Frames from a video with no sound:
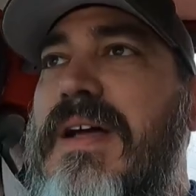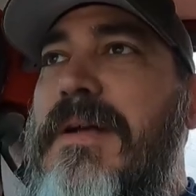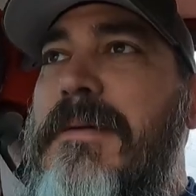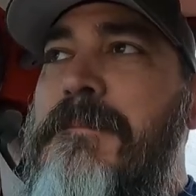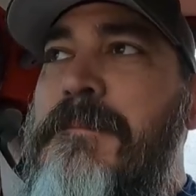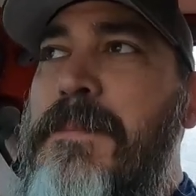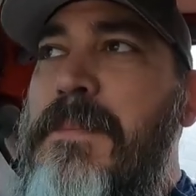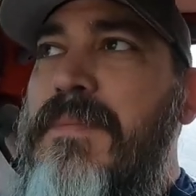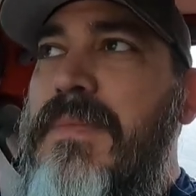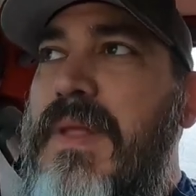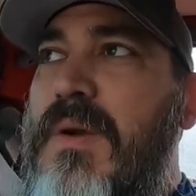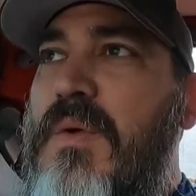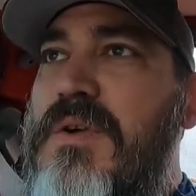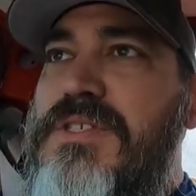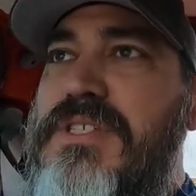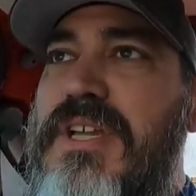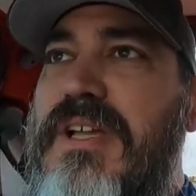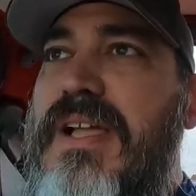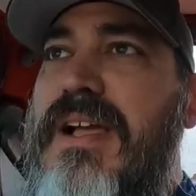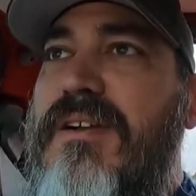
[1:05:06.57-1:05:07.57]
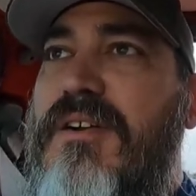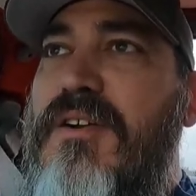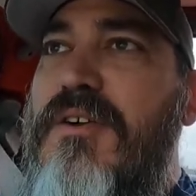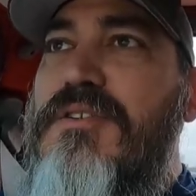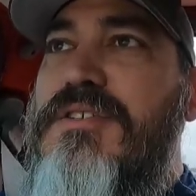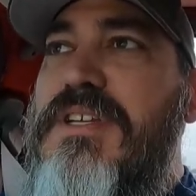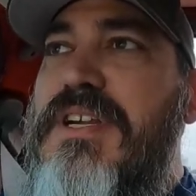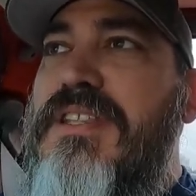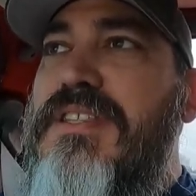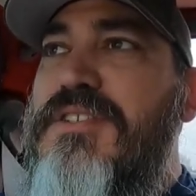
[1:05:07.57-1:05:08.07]
uh, we're still out
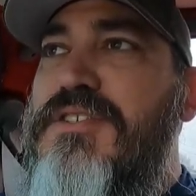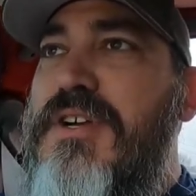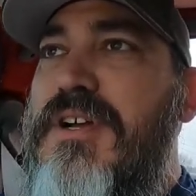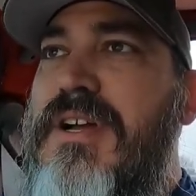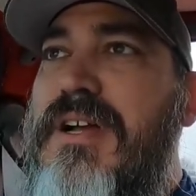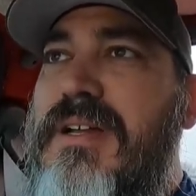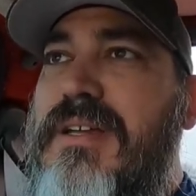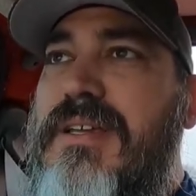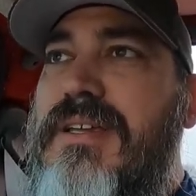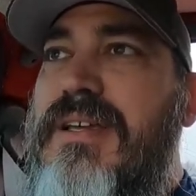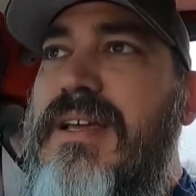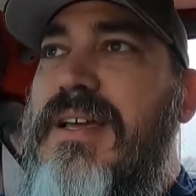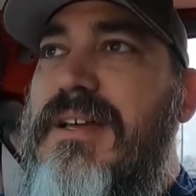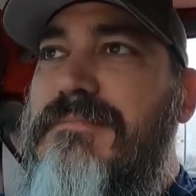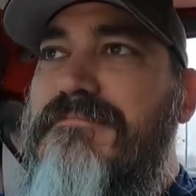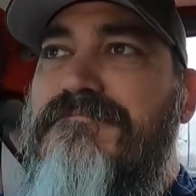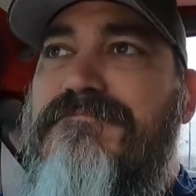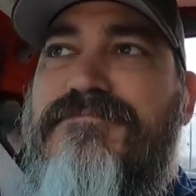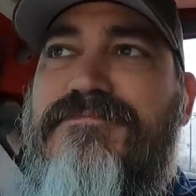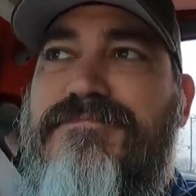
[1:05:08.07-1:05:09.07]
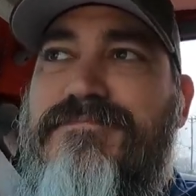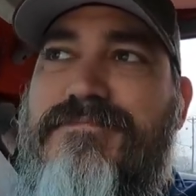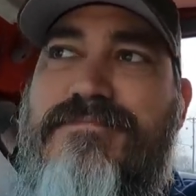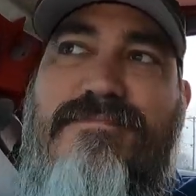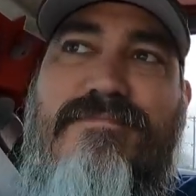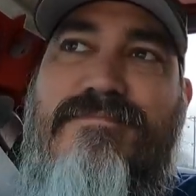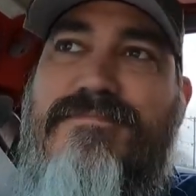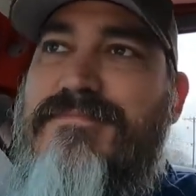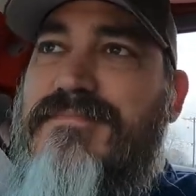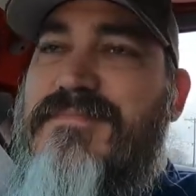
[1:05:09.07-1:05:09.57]
cruising in the truck, um,
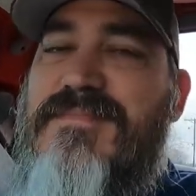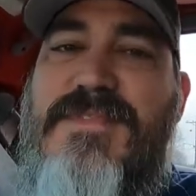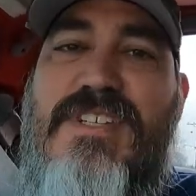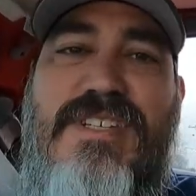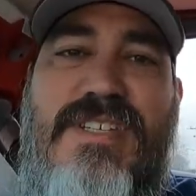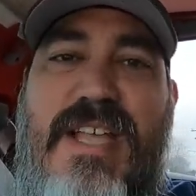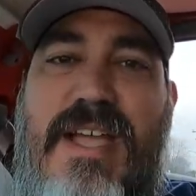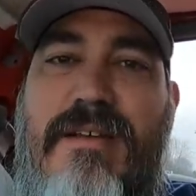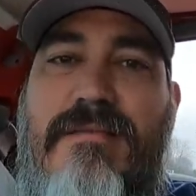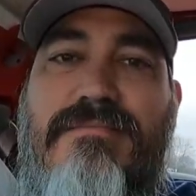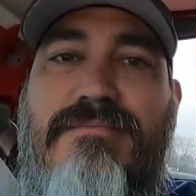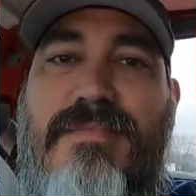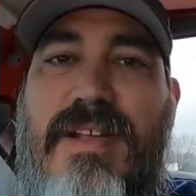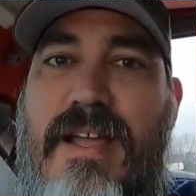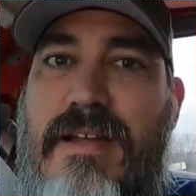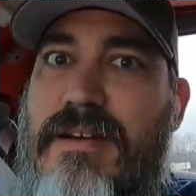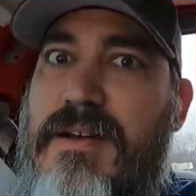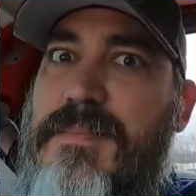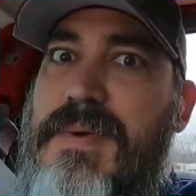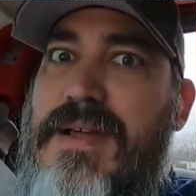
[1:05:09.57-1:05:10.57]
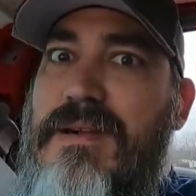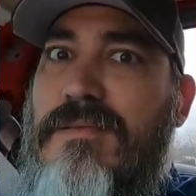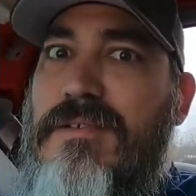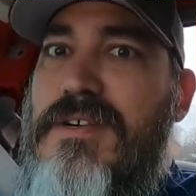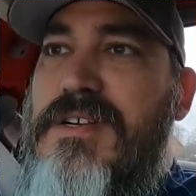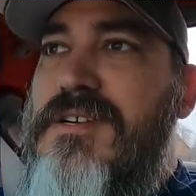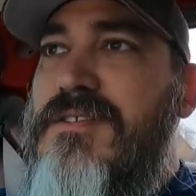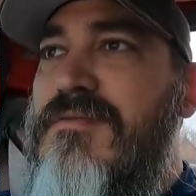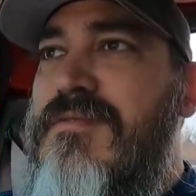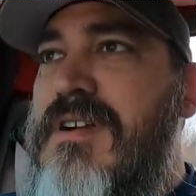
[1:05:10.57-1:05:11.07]
just out, out and about
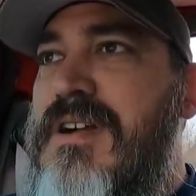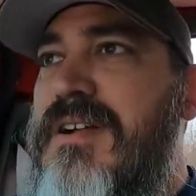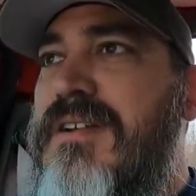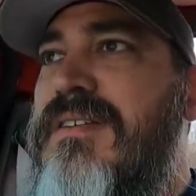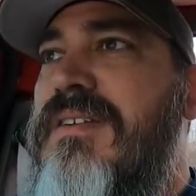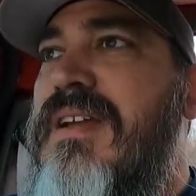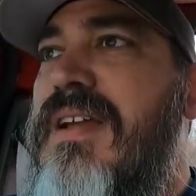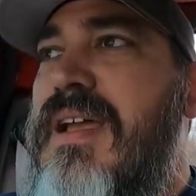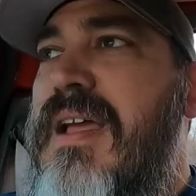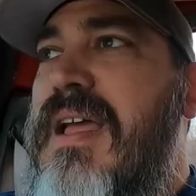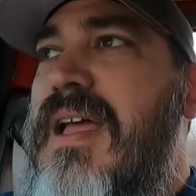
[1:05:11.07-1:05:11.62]
running around.